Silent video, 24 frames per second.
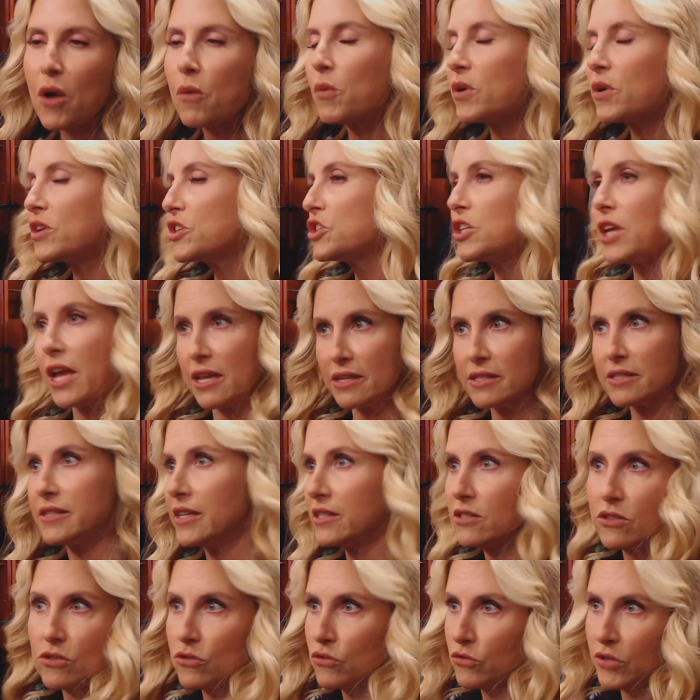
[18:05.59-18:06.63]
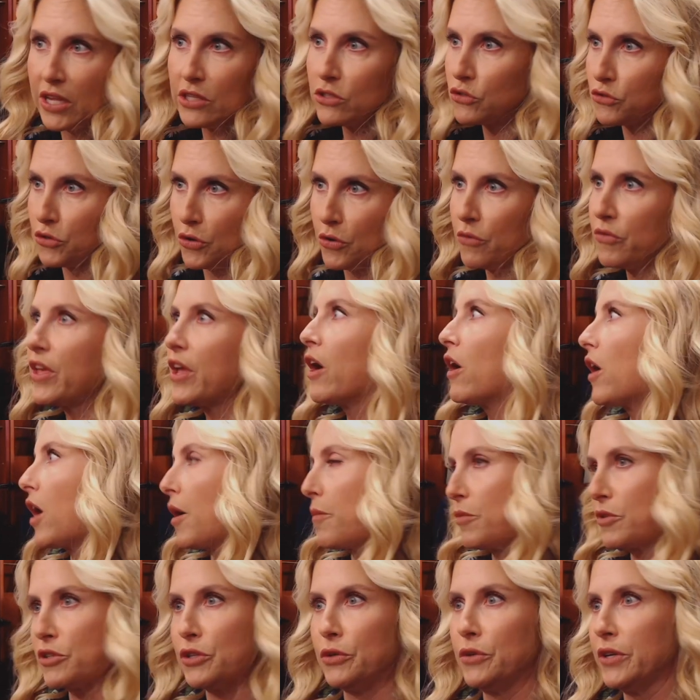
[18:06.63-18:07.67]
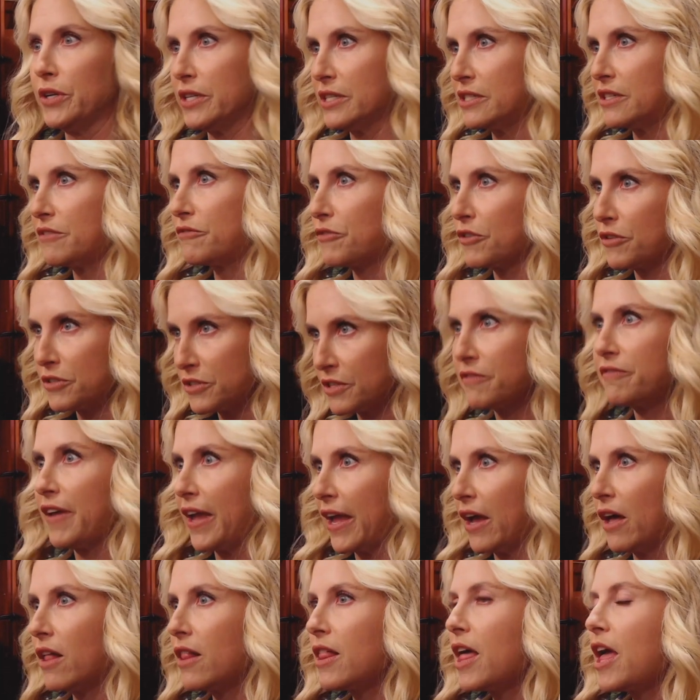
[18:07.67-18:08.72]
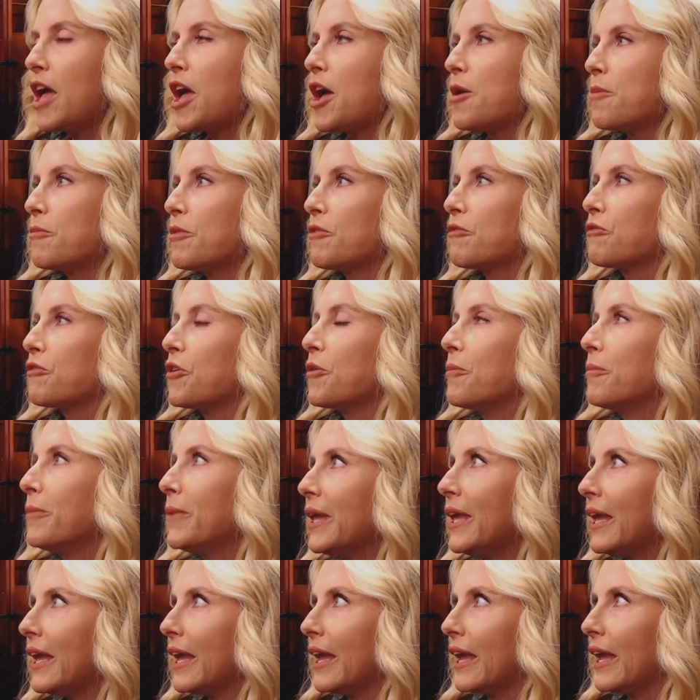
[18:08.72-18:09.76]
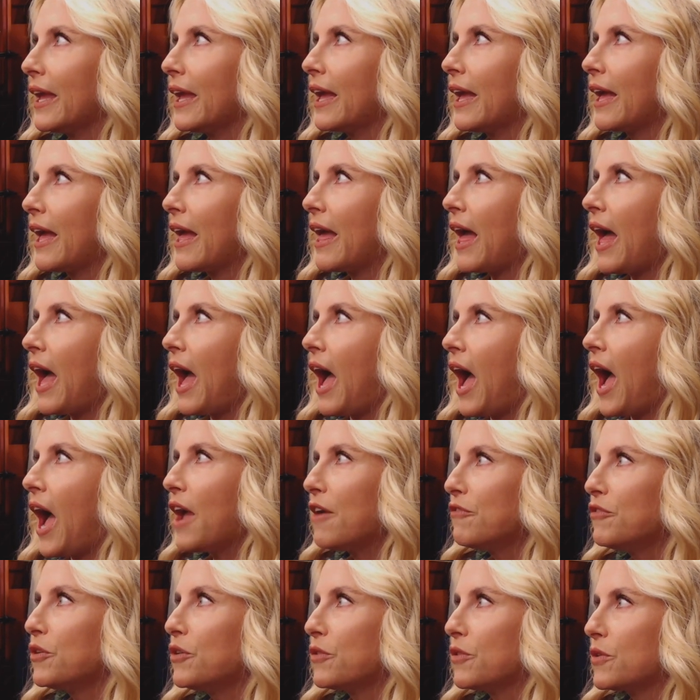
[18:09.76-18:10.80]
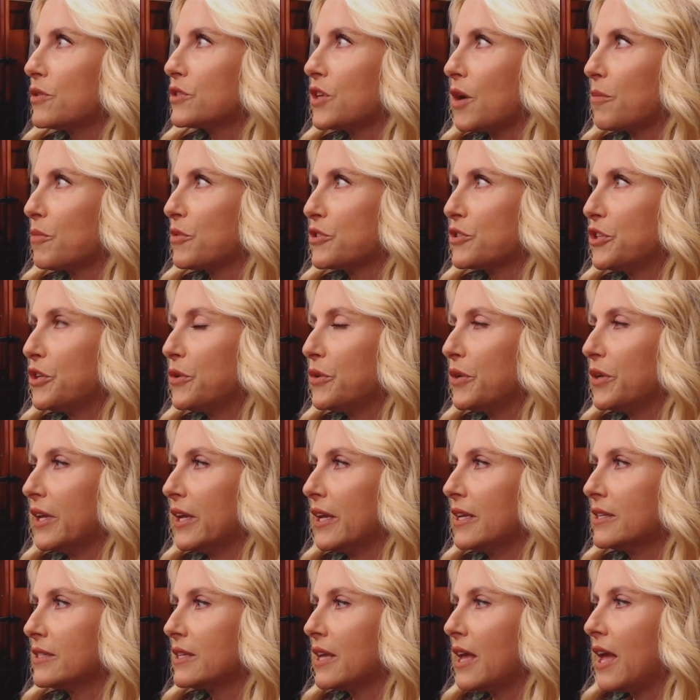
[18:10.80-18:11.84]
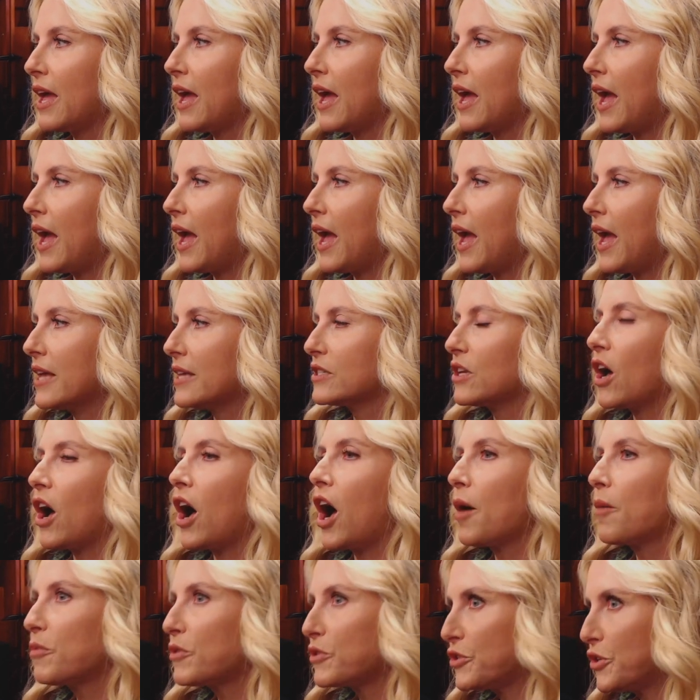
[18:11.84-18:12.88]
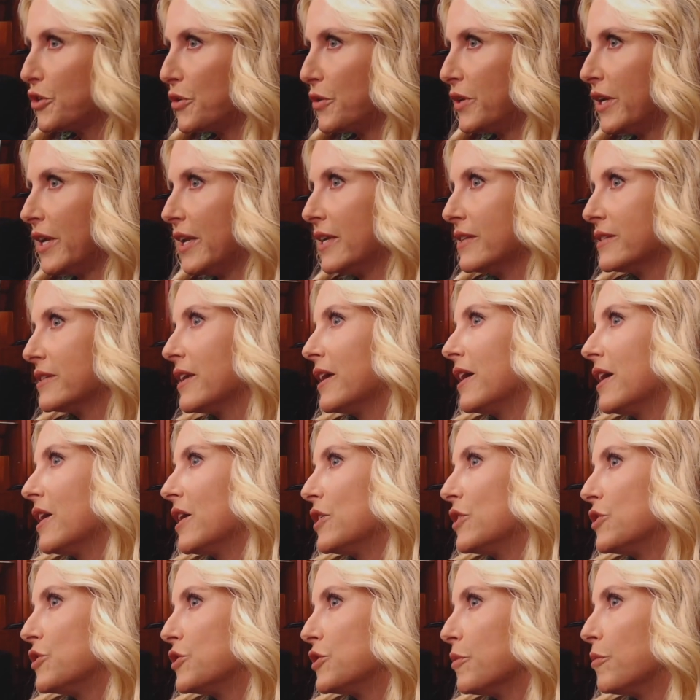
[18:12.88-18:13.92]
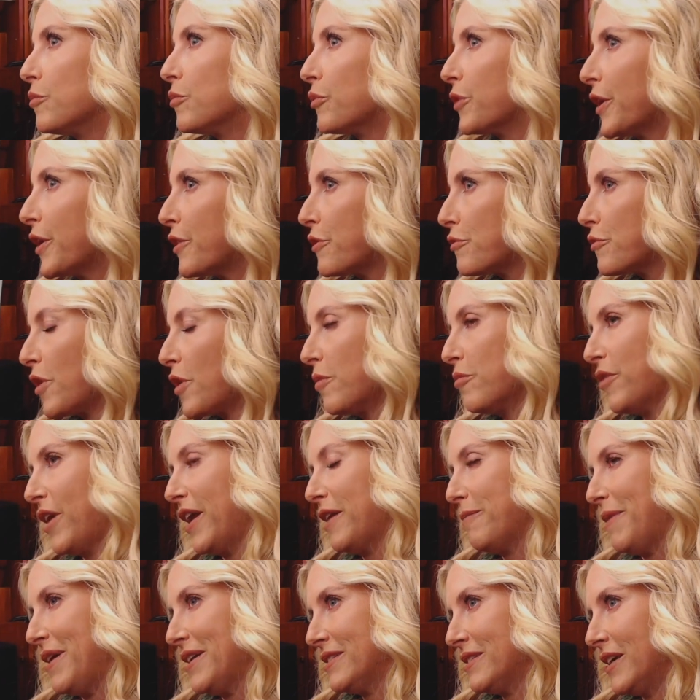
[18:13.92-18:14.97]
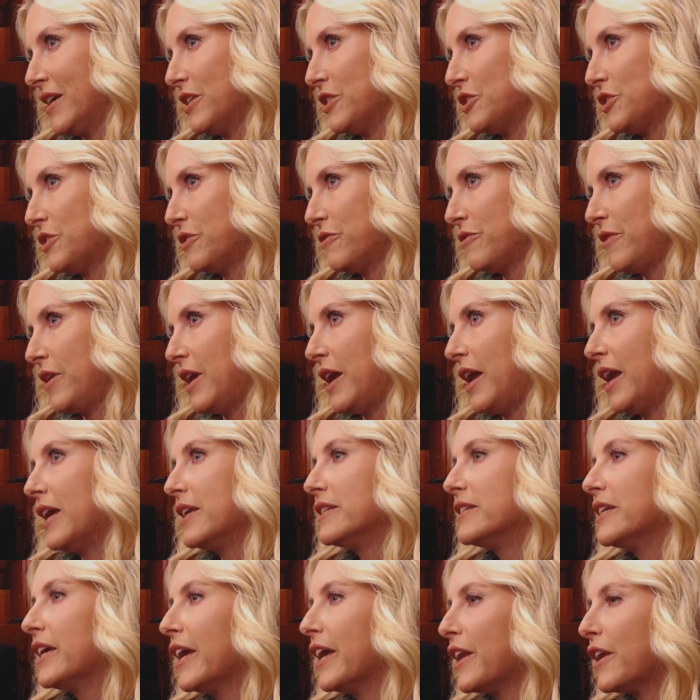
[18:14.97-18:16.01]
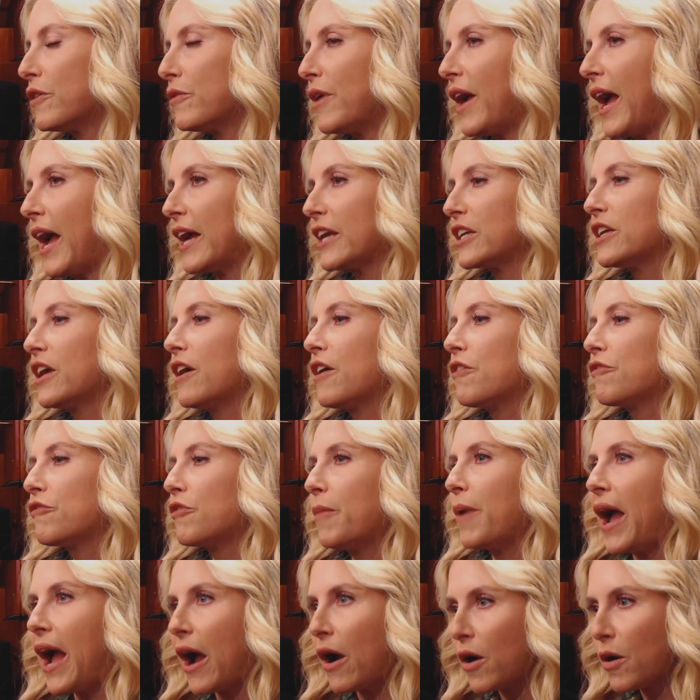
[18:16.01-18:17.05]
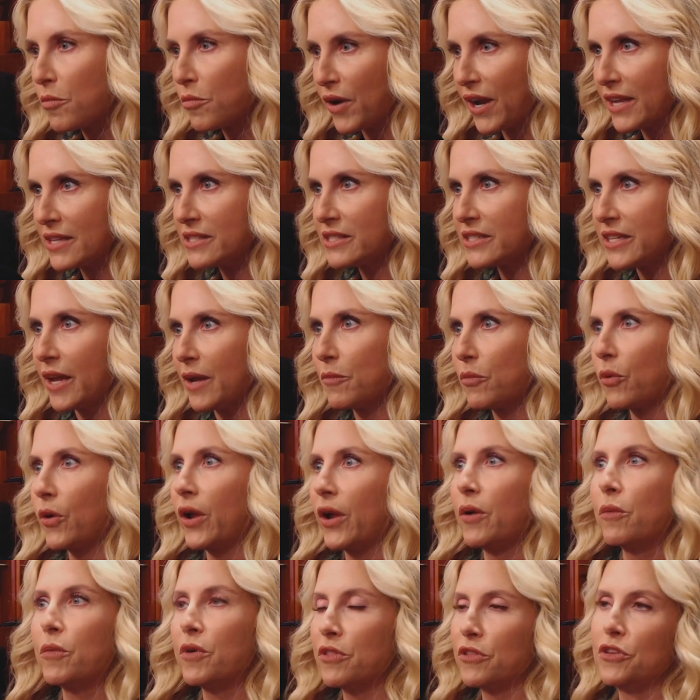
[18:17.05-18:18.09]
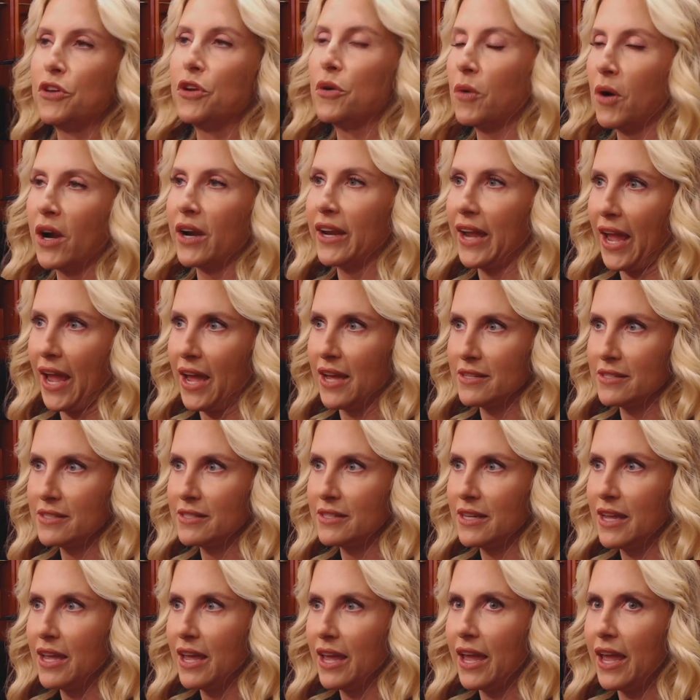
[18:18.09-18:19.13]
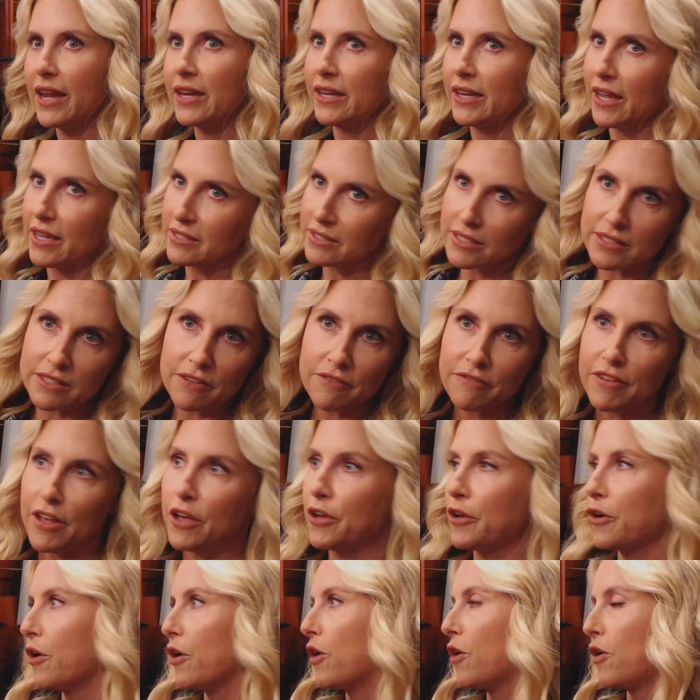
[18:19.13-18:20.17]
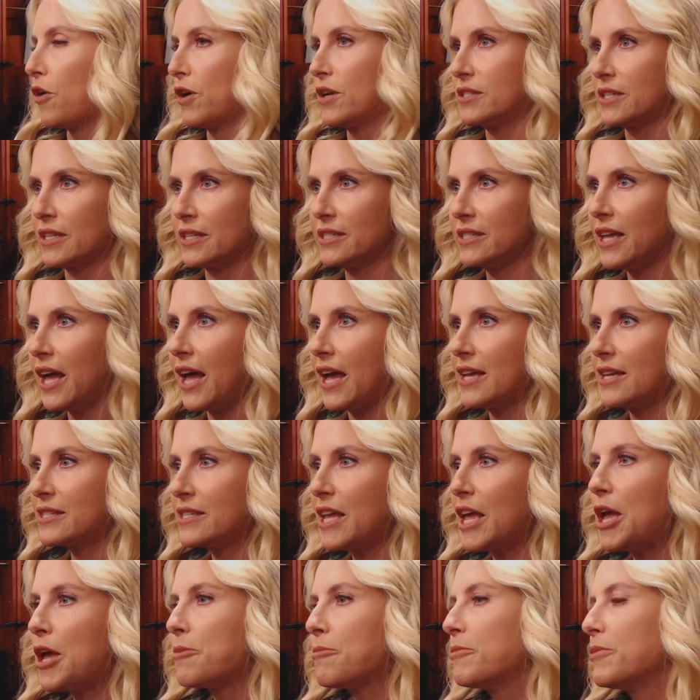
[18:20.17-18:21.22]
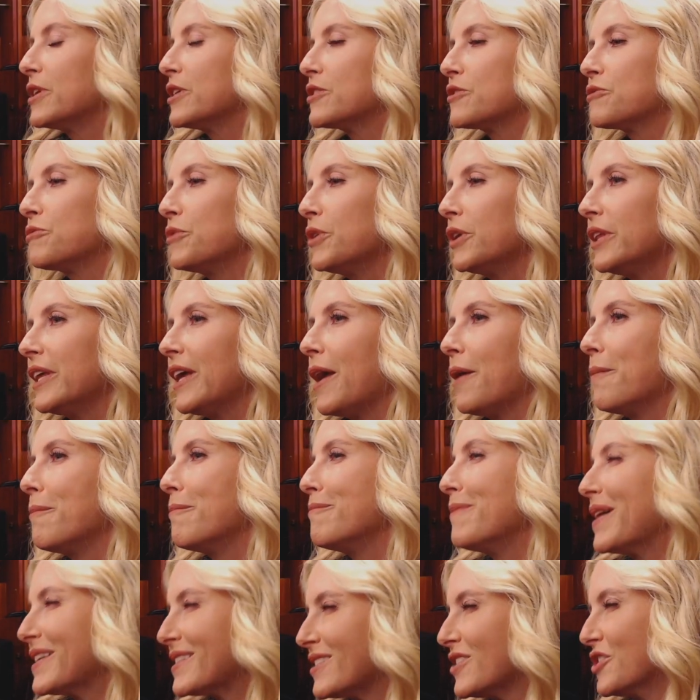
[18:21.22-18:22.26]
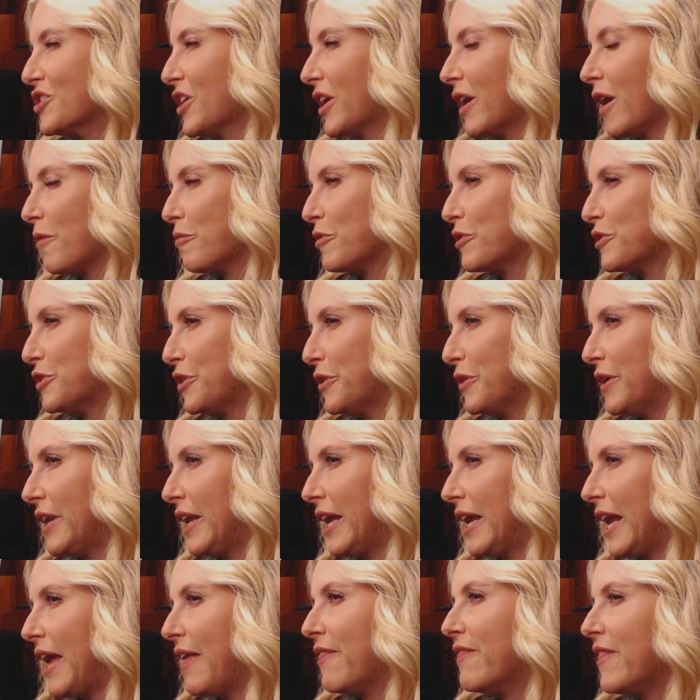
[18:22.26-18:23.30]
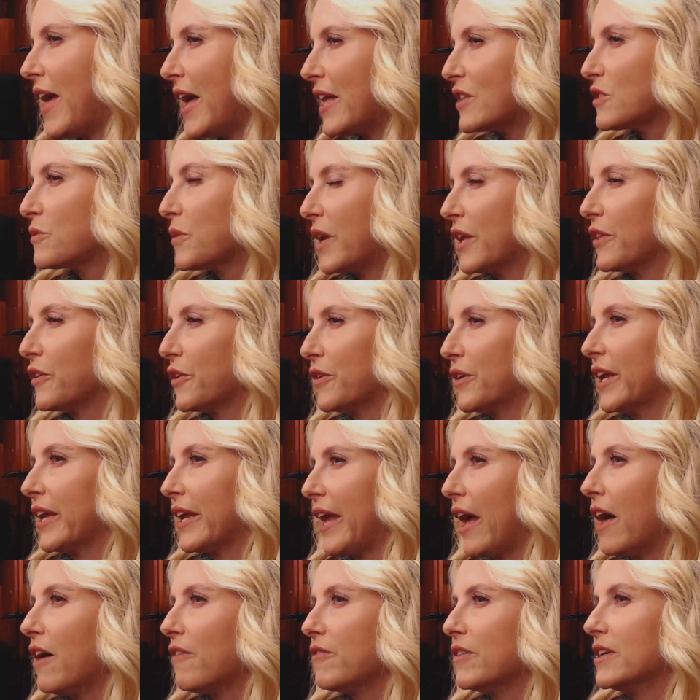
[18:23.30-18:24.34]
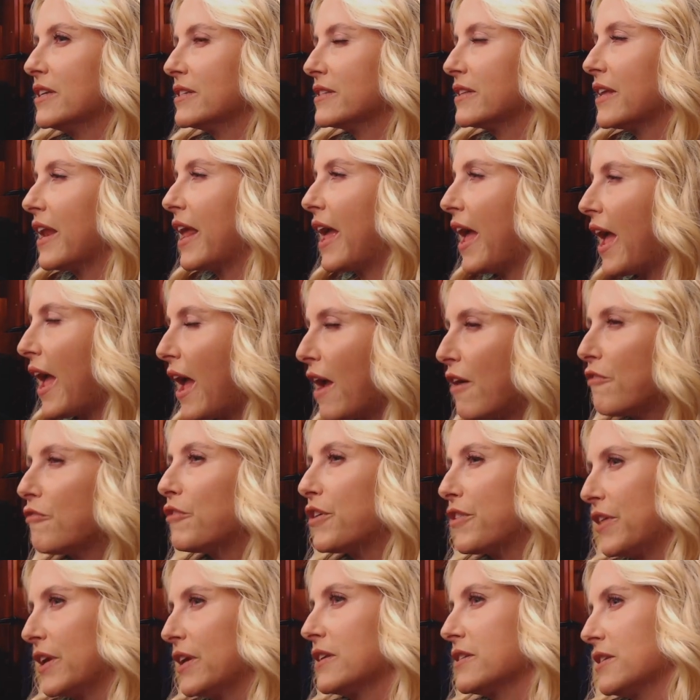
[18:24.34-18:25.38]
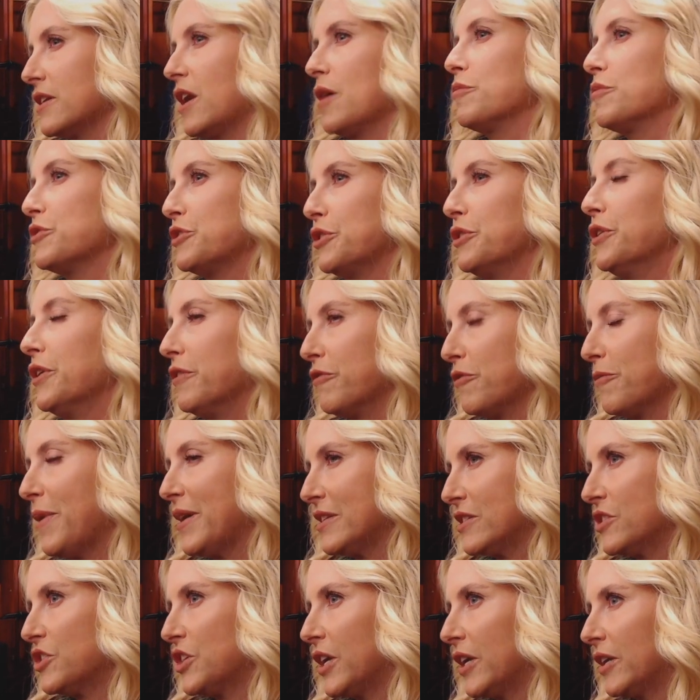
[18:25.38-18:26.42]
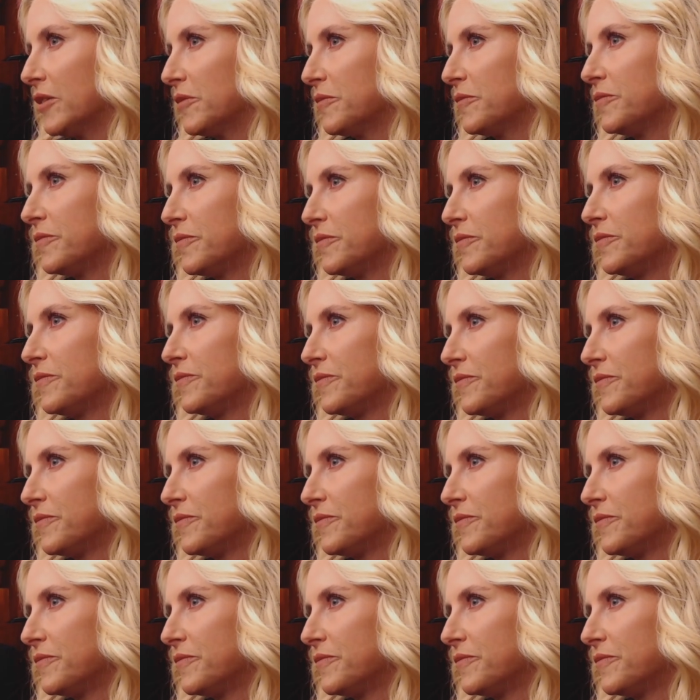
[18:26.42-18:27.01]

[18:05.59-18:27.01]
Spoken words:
Which, yes, that's true. They are opportunities to fail. But for me, I view those opportunities as opportunities to bring through our brand message and to interact from our brand standpoint with you, our guest. And yes, it's a failure or a success, but it's really a messaging opportunity. And that's what I learned at Calvin, is that everything is an opportunity for messaging.